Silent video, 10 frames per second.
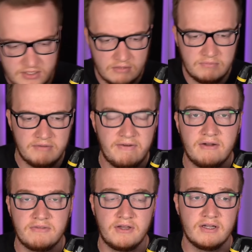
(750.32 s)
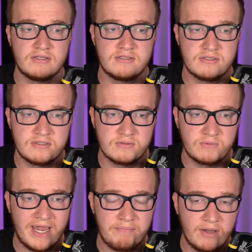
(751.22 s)
So my final thoughts, just to
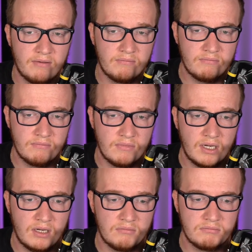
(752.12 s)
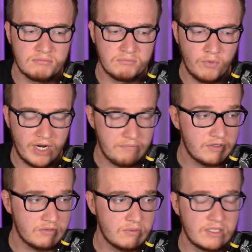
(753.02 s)
wrap up, what I've
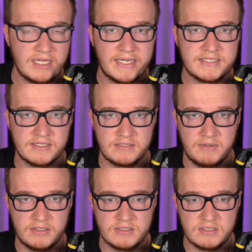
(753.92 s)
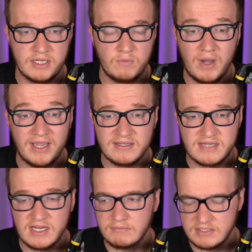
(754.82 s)
been doing the last 6 months and why it's
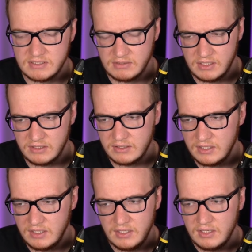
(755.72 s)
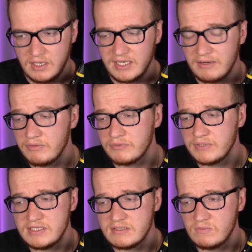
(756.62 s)
taken me so long. Well, the
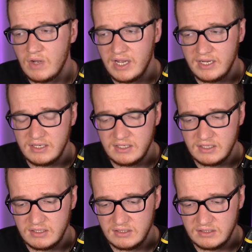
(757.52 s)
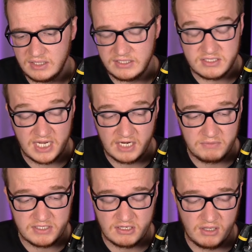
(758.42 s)
reason why it's taken
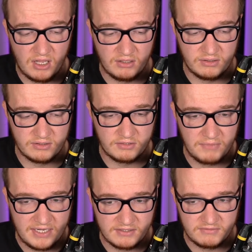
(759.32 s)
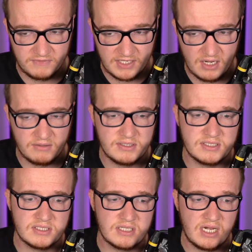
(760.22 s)
me so long to make this video
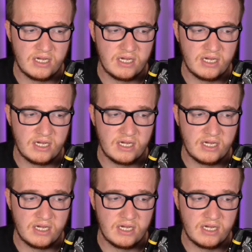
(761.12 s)
is